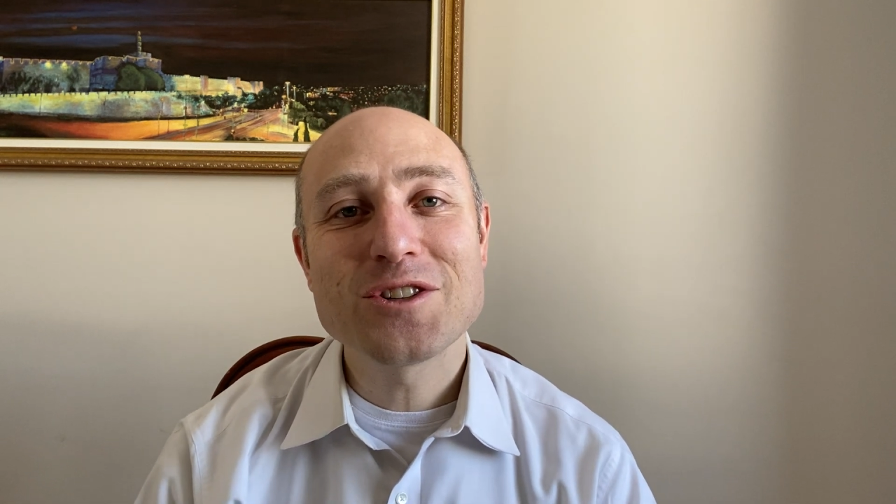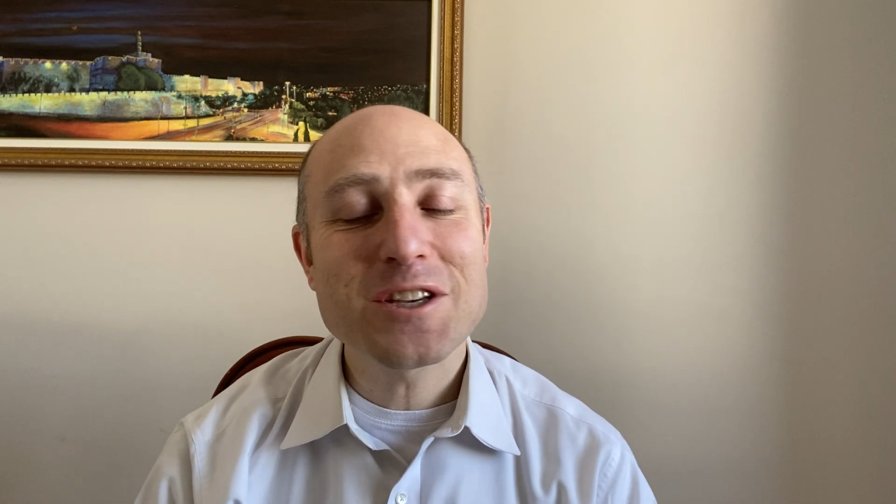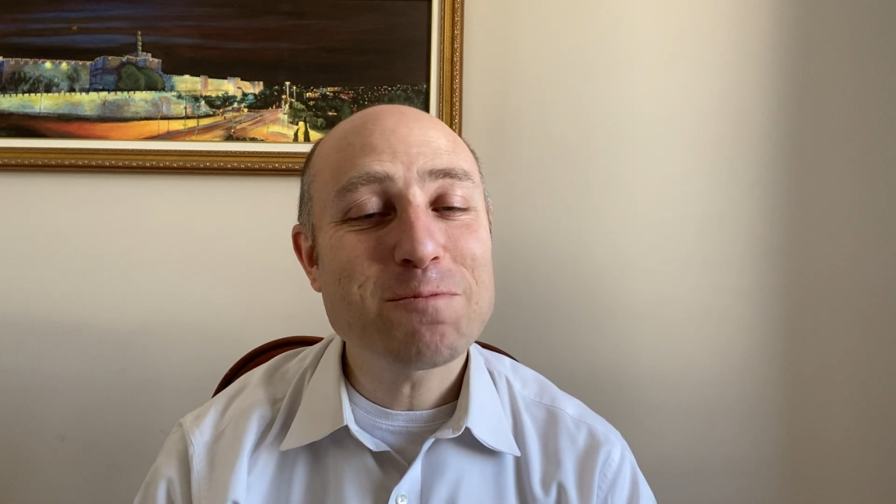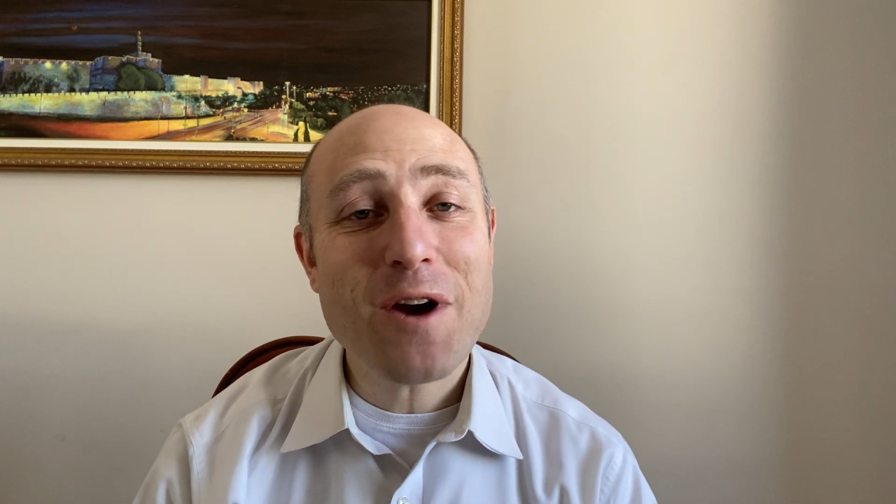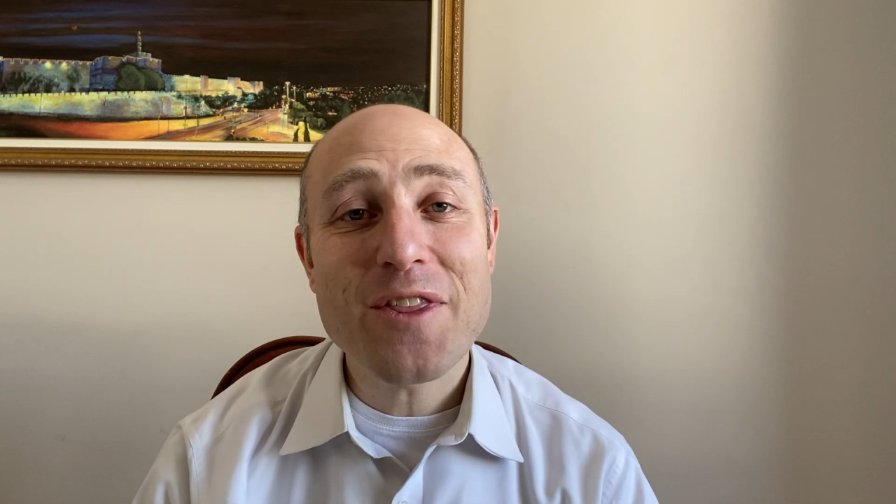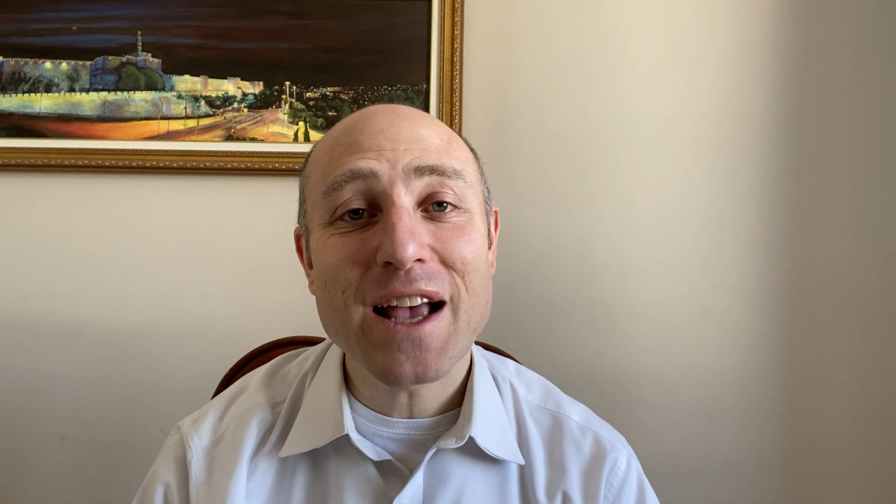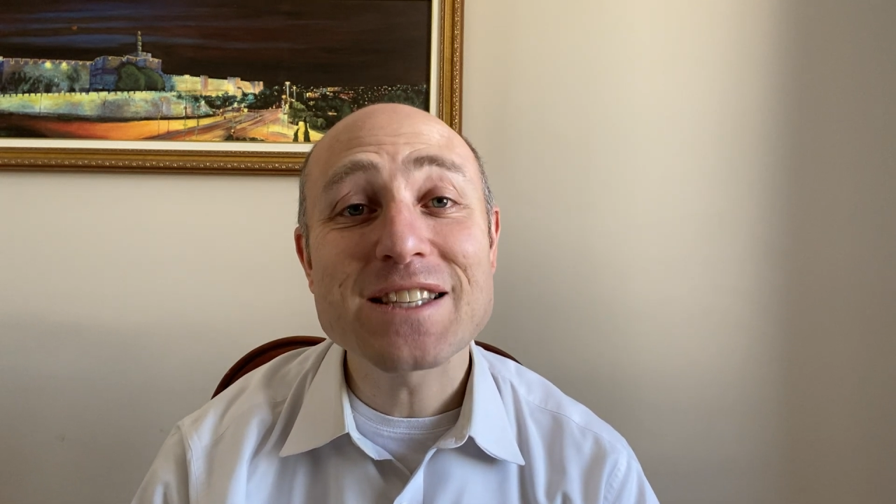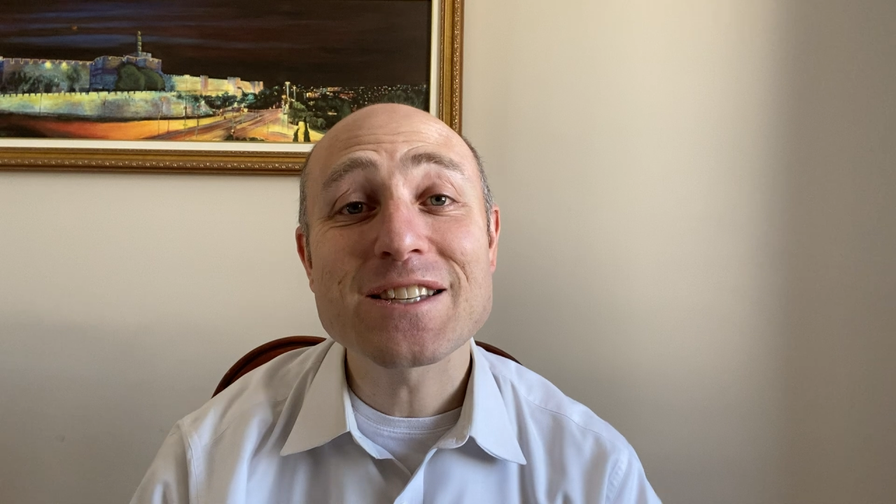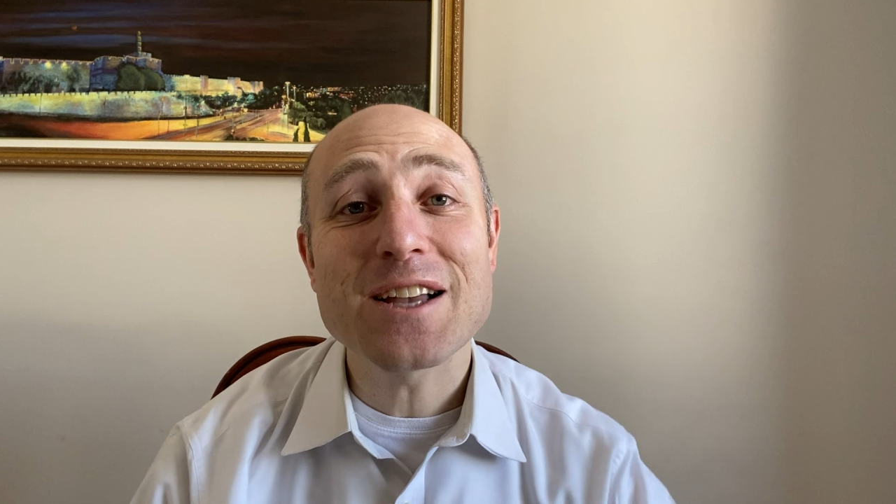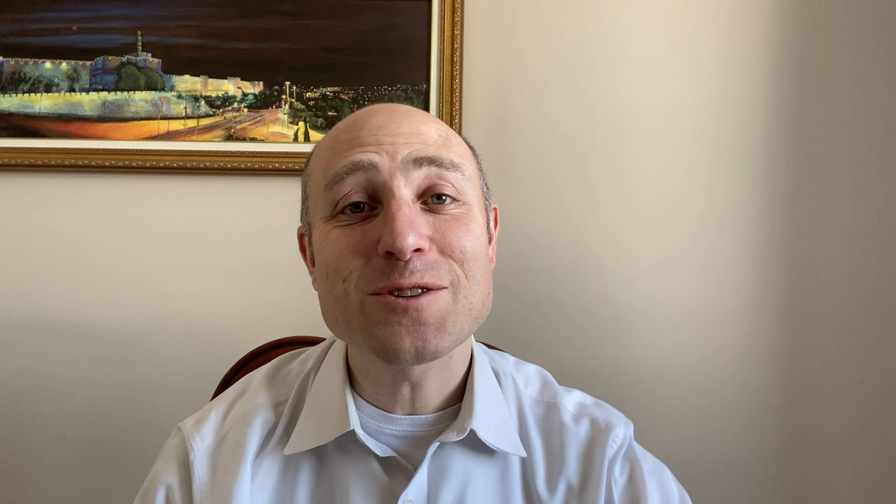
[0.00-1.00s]
just by that
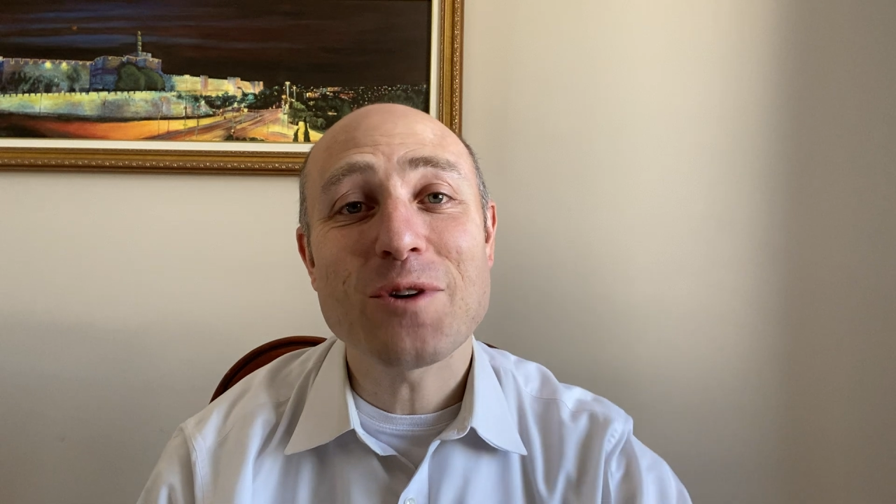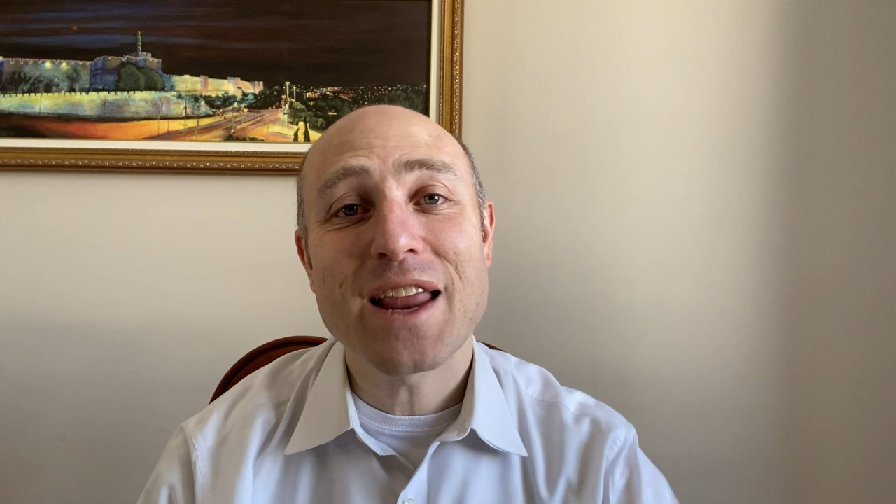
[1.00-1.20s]
subtle